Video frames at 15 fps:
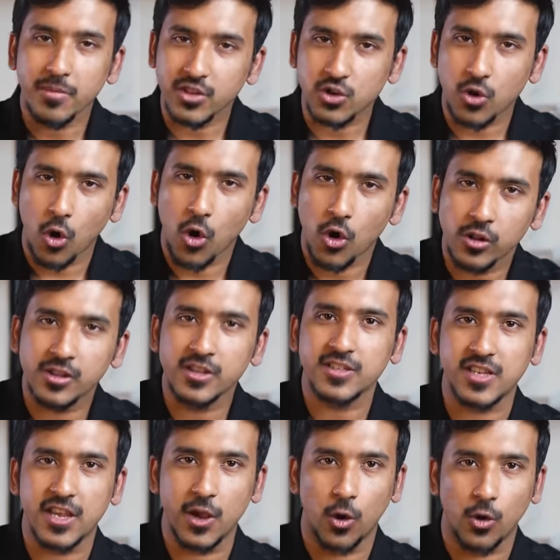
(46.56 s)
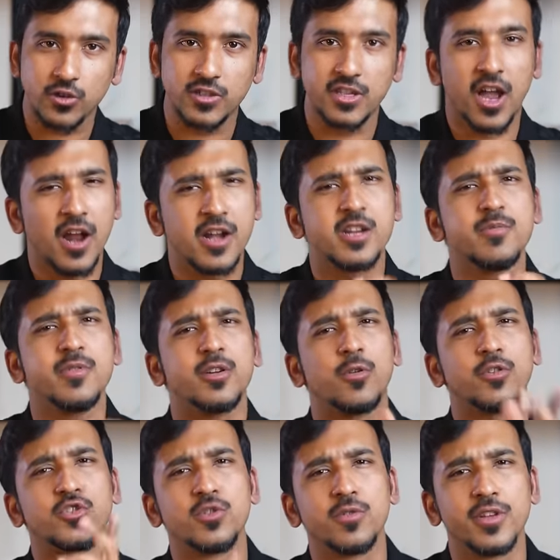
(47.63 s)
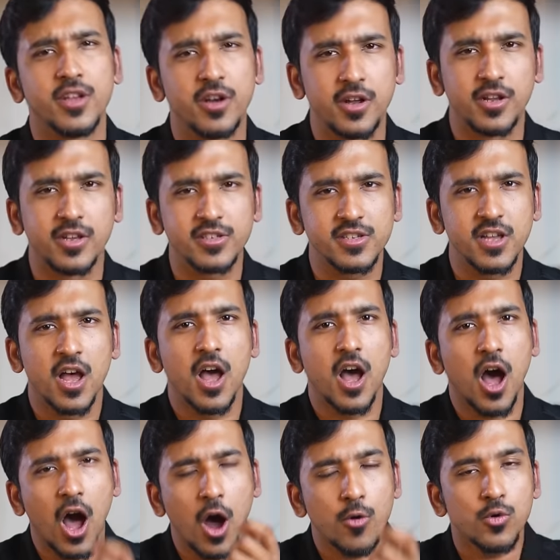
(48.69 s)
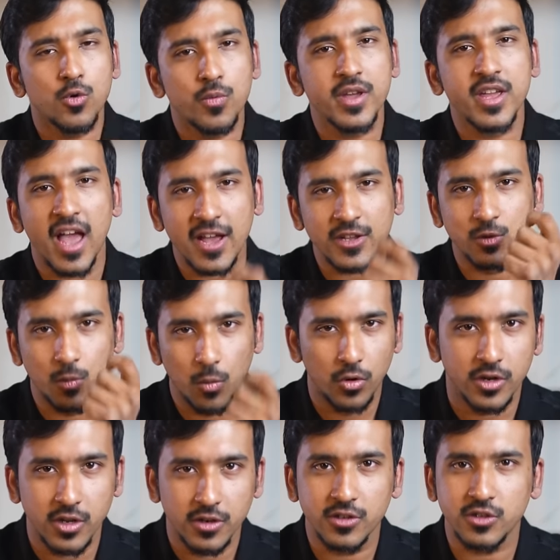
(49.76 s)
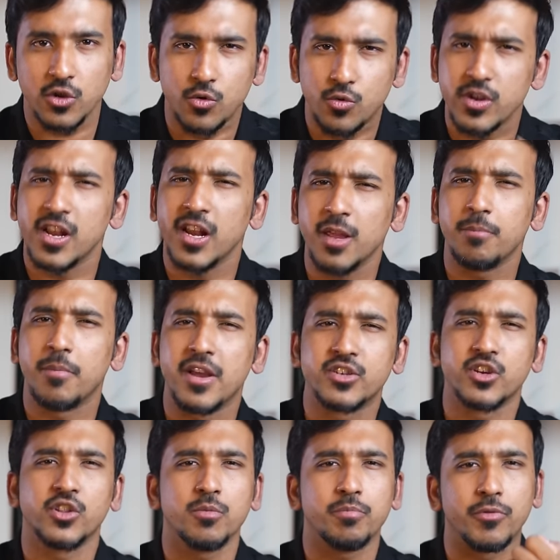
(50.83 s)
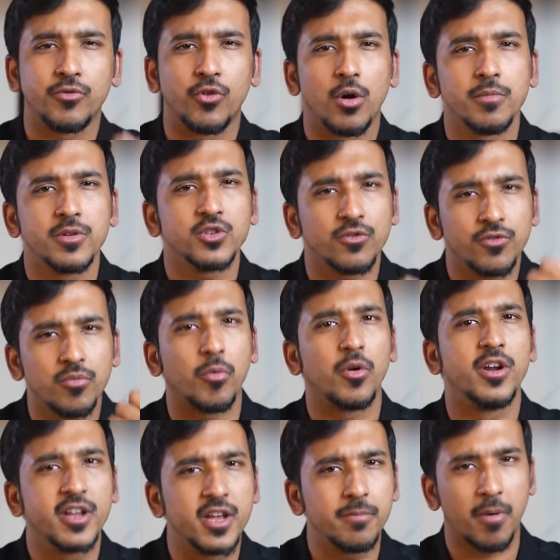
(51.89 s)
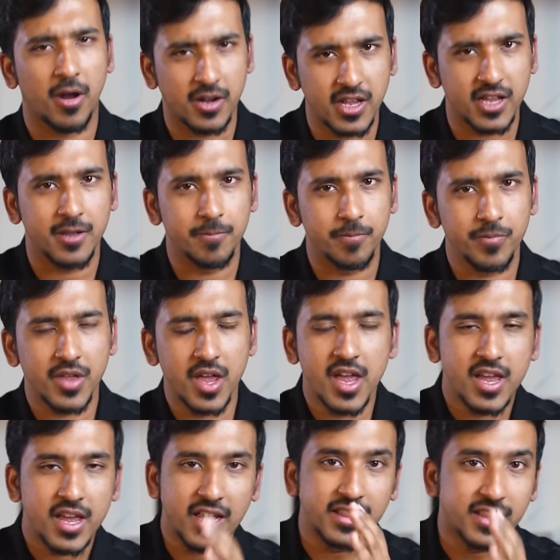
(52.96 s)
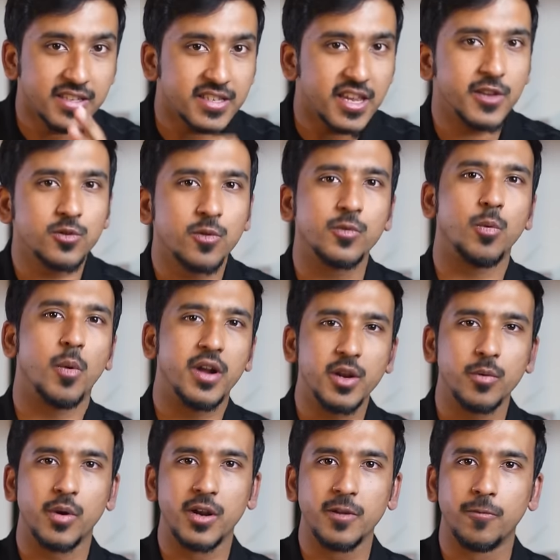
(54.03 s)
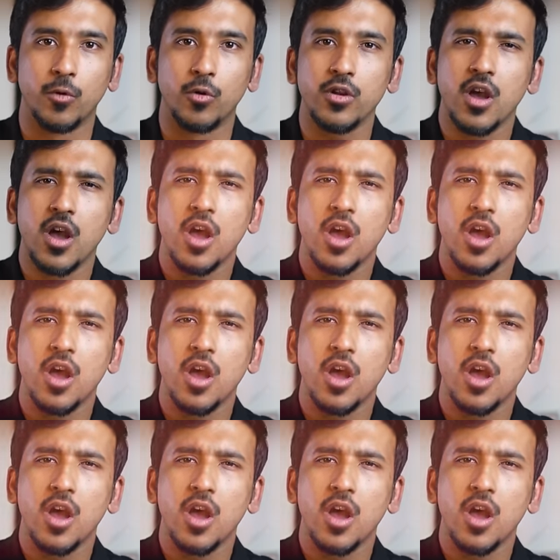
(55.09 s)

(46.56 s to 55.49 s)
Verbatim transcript: amidst all this chaos, the ultimate question over here is how do we as voters really measure the performance of a political party? In this case of 2024,